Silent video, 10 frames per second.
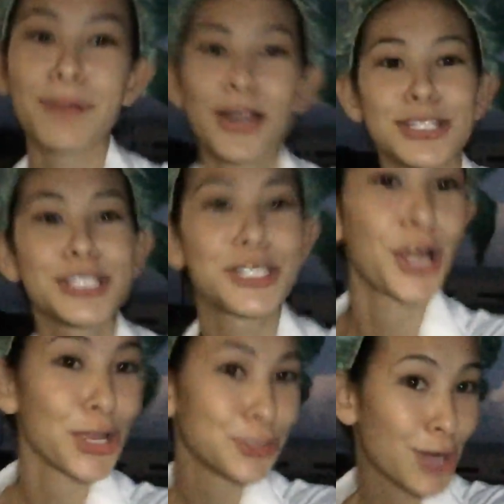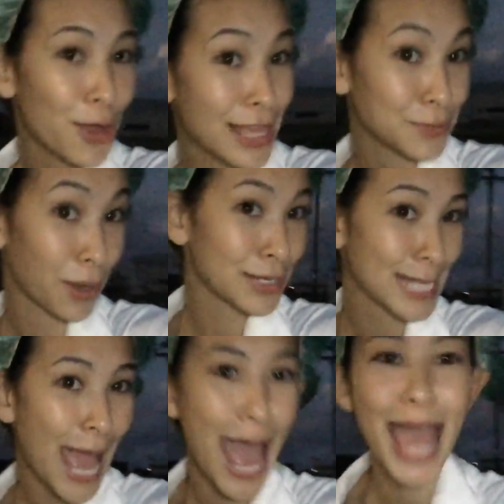bars, because girl, you know that's where it's
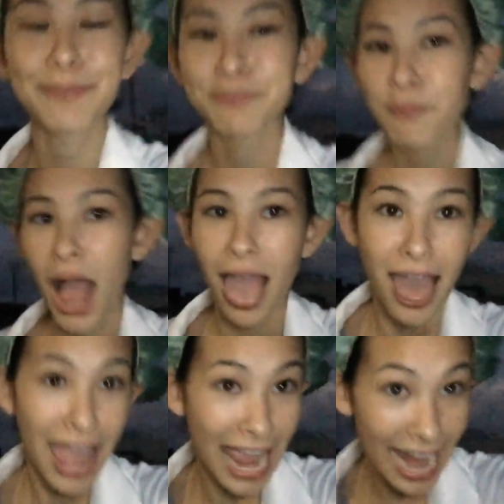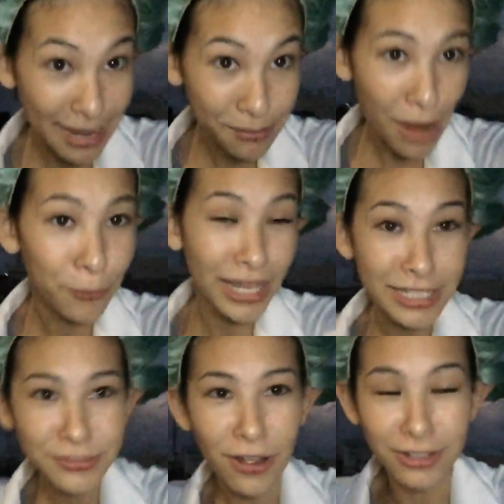at. And my wig
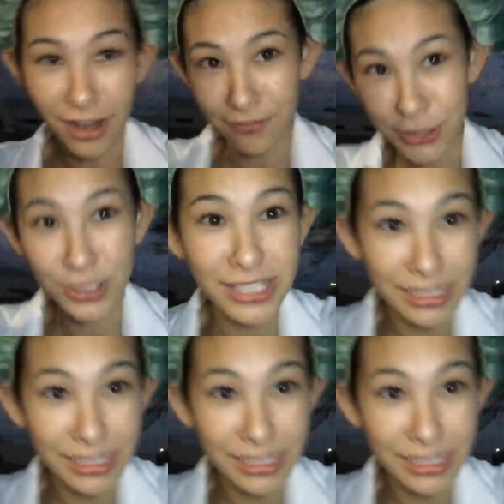is falling off, and you can